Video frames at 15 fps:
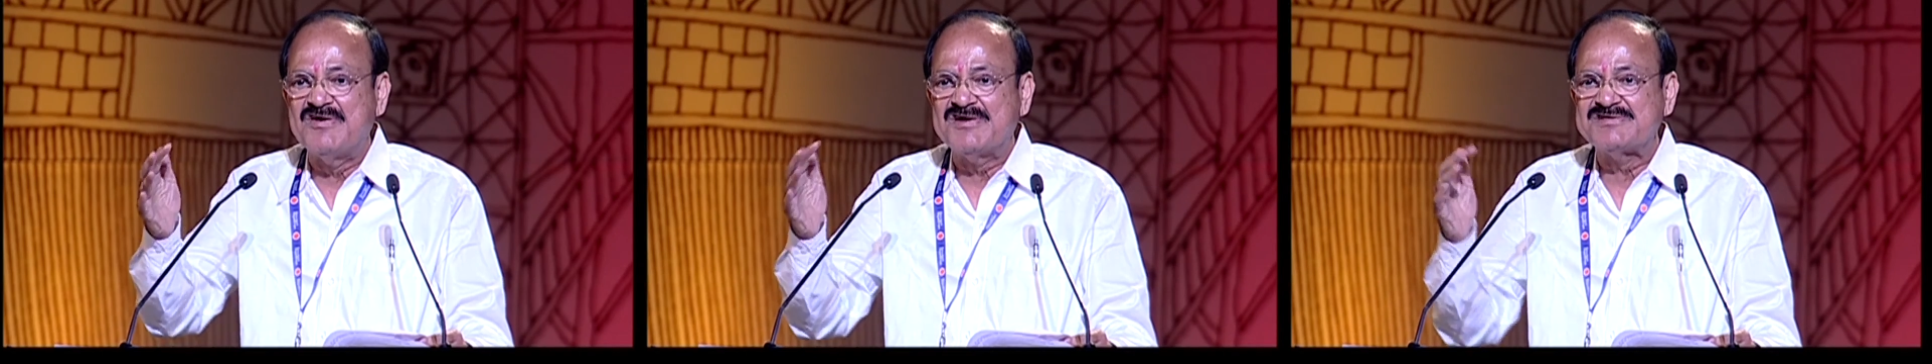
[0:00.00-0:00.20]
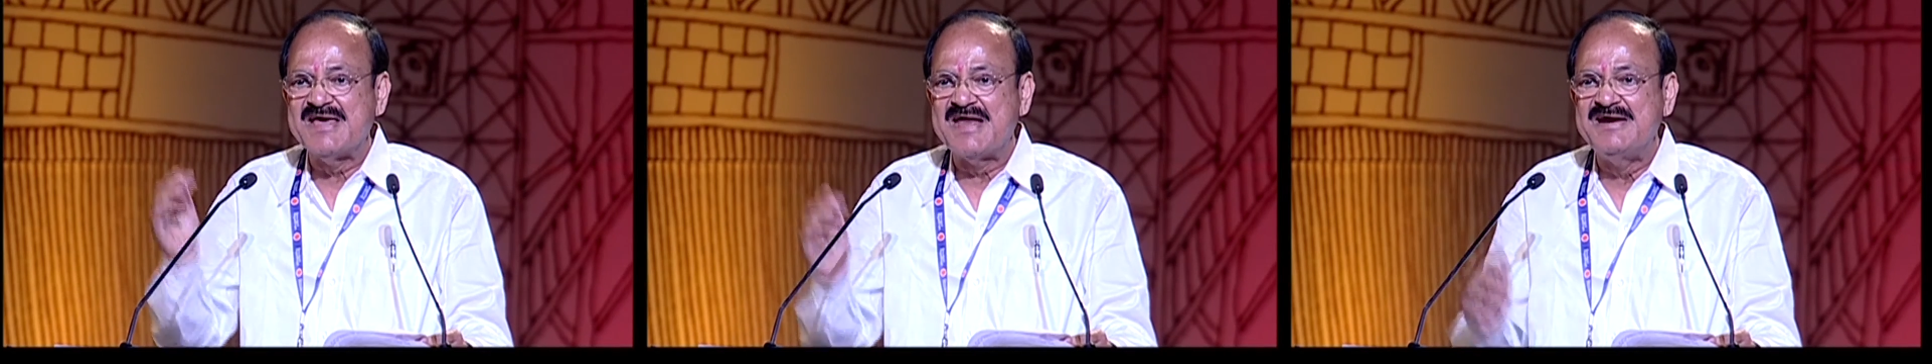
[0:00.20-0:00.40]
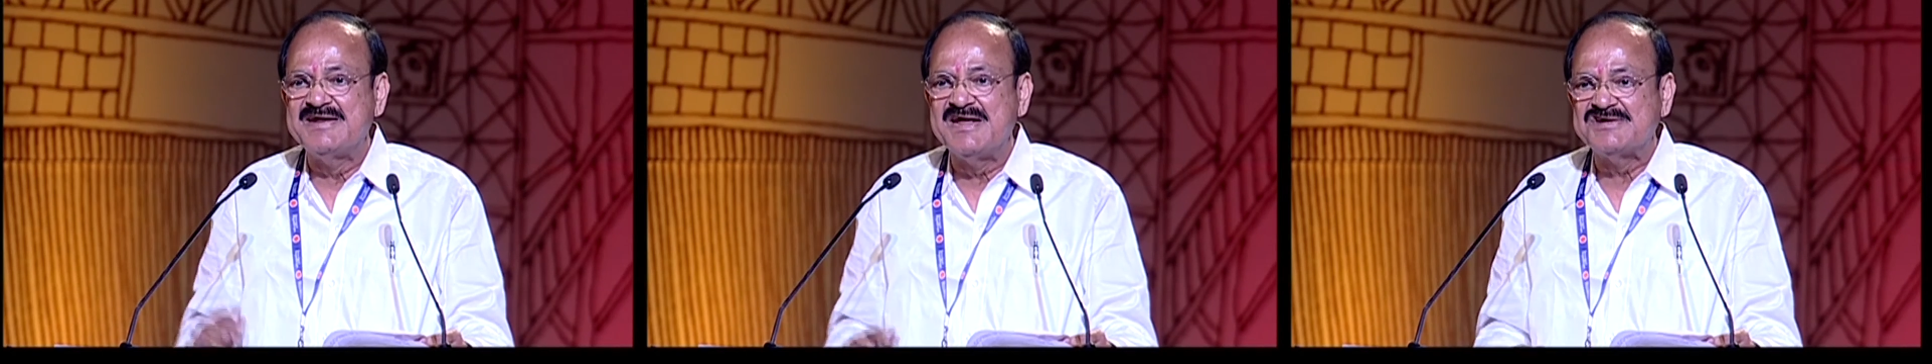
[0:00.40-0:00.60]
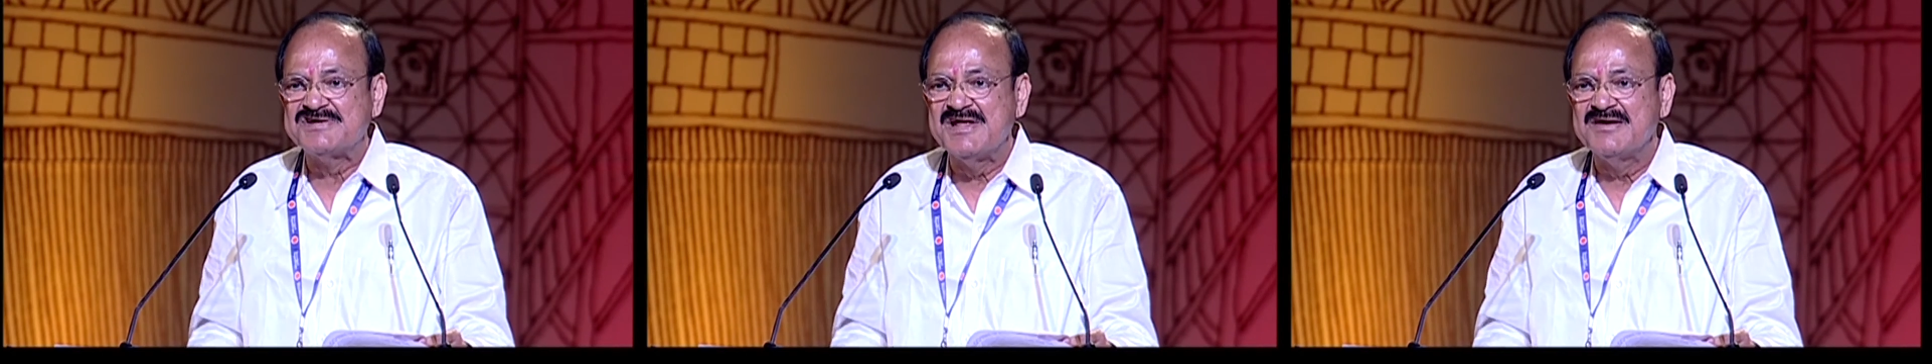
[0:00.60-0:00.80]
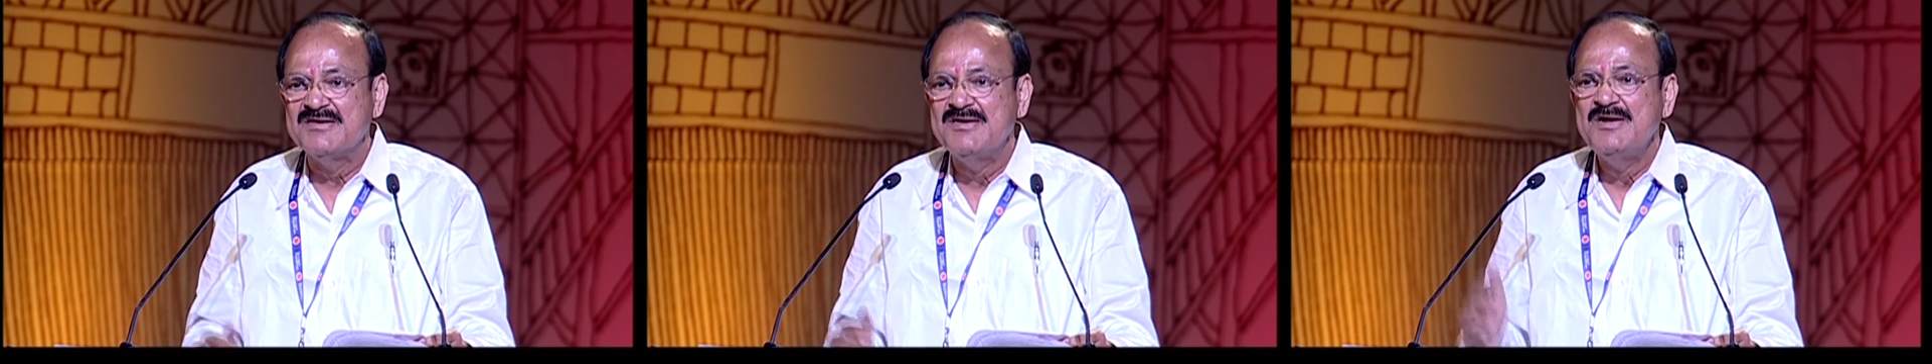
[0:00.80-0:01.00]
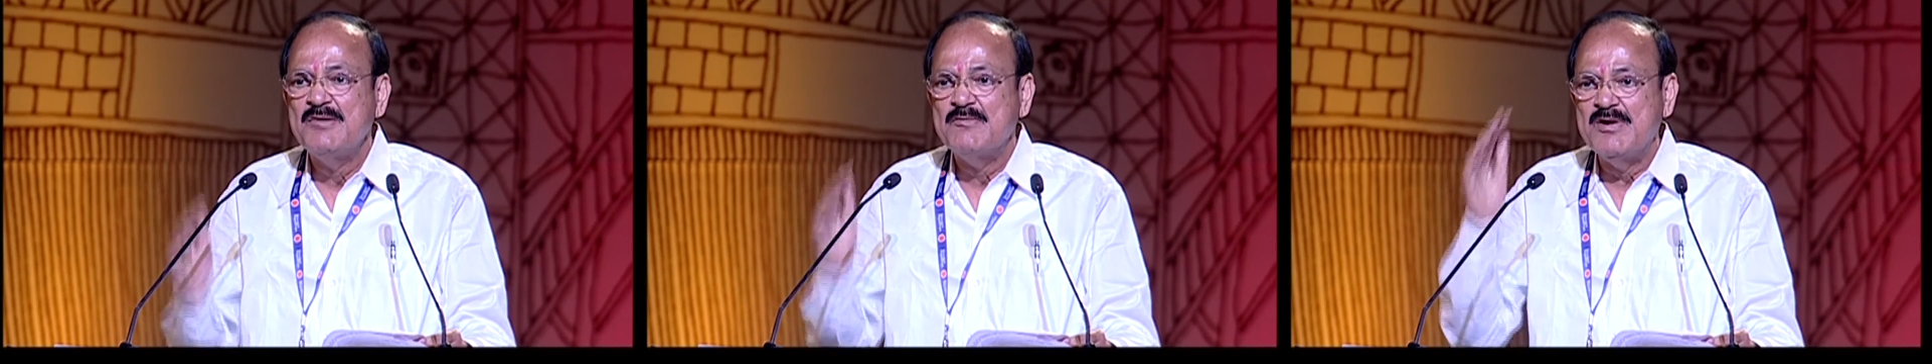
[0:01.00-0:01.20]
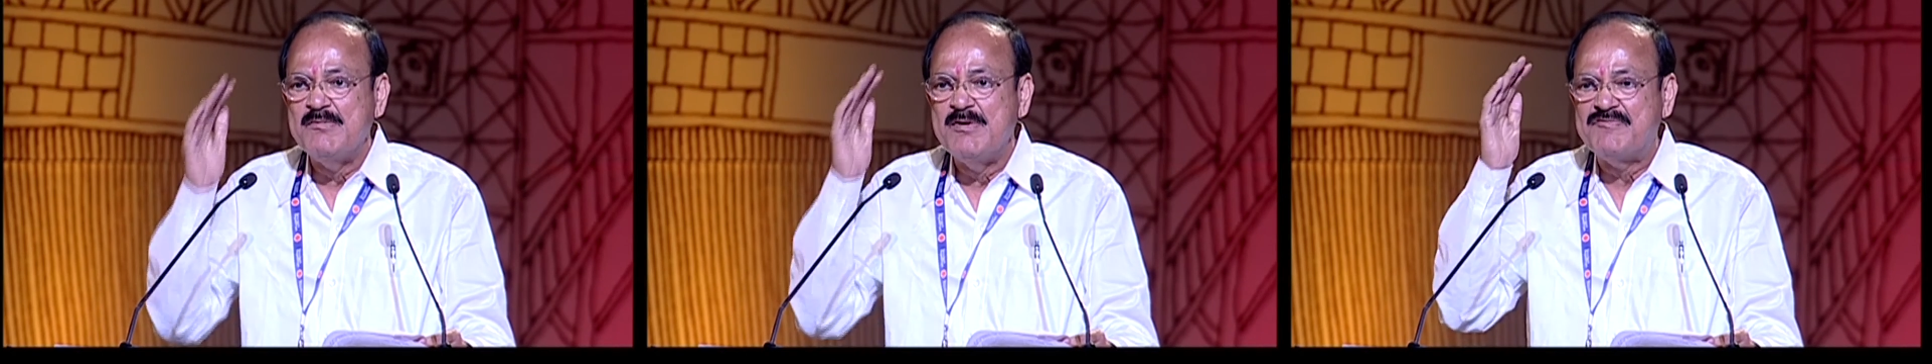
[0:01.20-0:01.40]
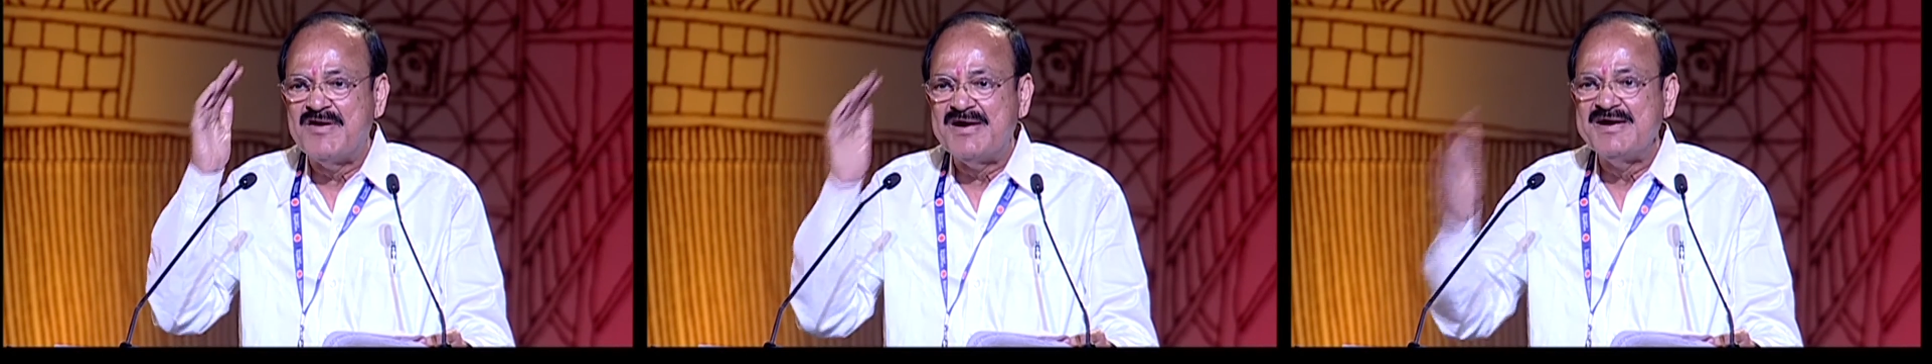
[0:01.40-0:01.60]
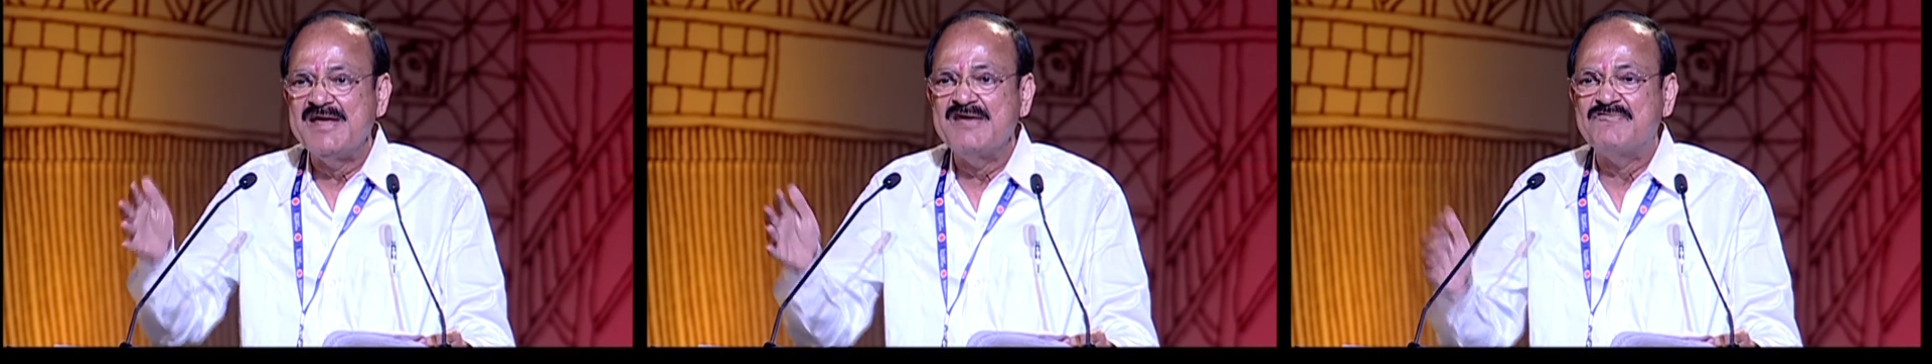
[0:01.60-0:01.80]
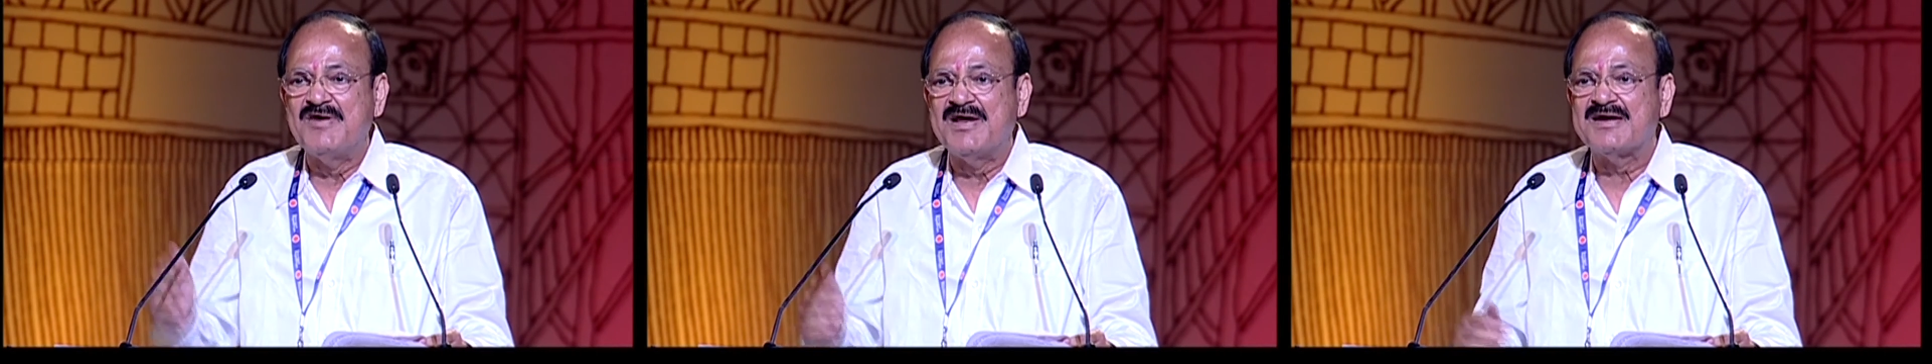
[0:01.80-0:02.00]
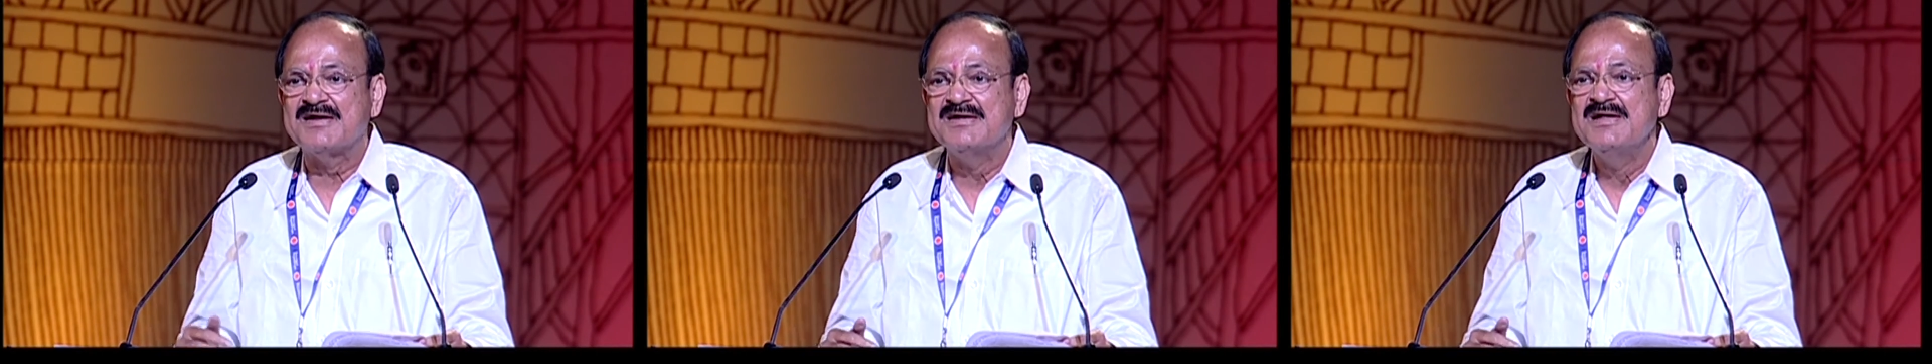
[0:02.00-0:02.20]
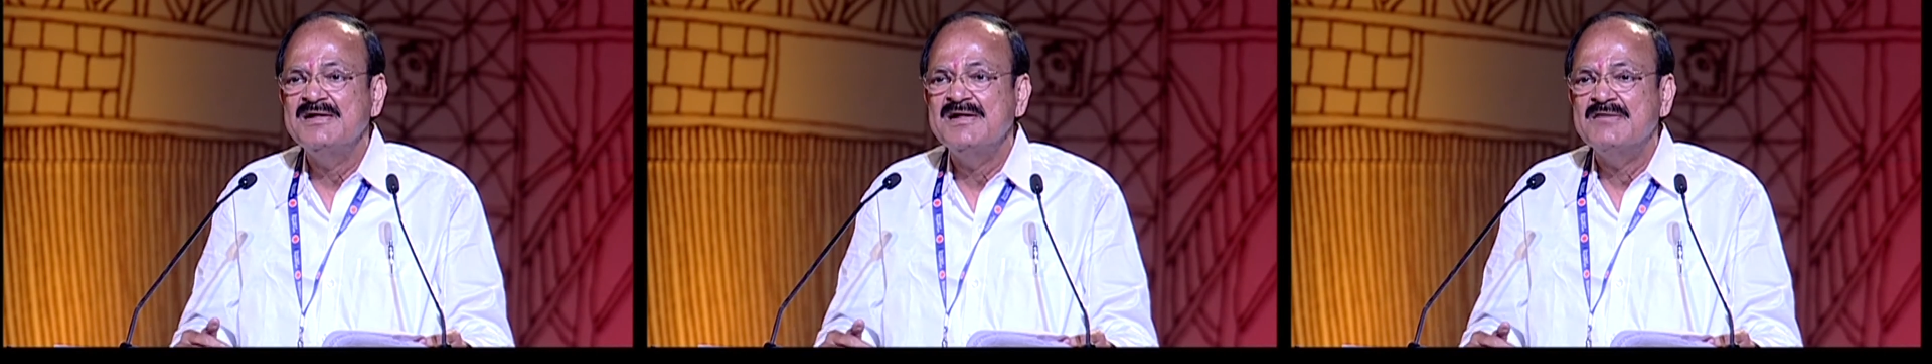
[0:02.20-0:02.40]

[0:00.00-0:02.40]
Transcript: for sanitation, we'll be funding for